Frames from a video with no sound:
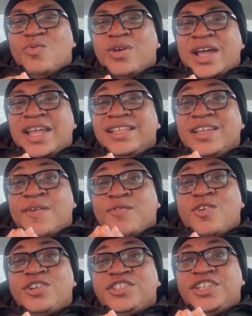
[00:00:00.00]
and of
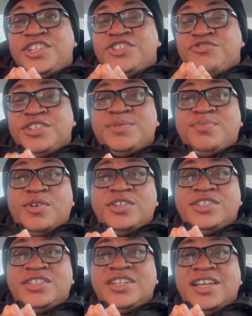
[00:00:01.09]
course his
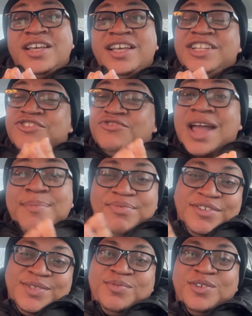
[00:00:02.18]
response, his rap
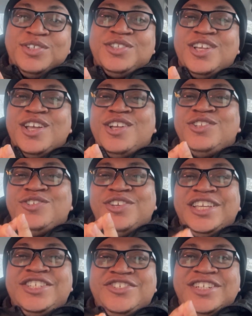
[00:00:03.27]
response to
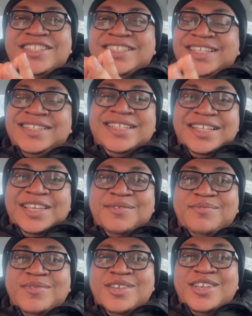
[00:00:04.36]
Eedris dissing
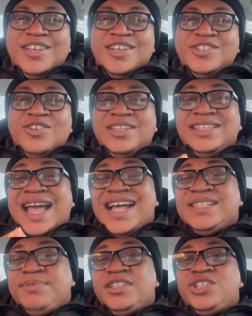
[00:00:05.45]
him. So that
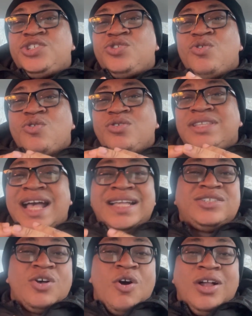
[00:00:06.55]
has been the show.
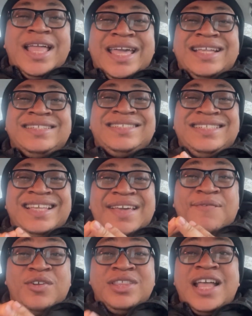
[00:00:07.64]
That's all I can say
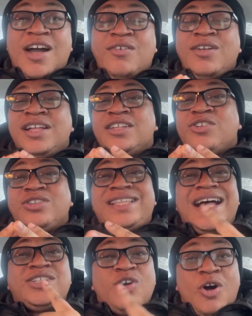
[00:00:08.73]
for now, or
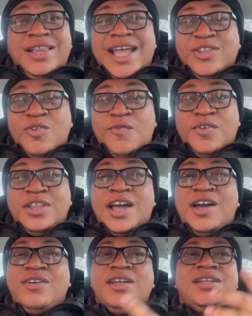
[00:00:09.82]
that's all I know for
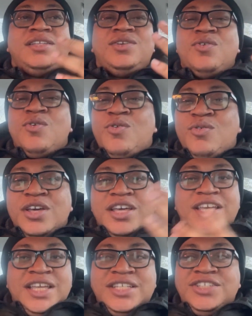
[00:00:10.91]
now. The whole
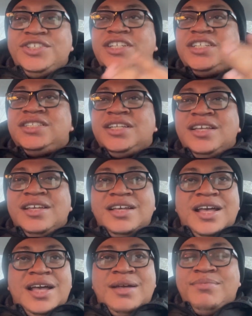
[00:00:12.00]
Eedris,
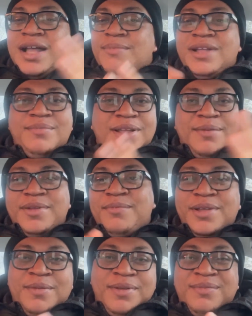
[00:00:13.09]
blah blah blah blah
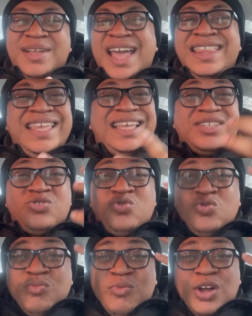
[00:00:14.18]
blah blah blah. I think it's
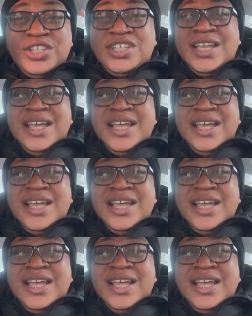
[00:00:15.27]
too much.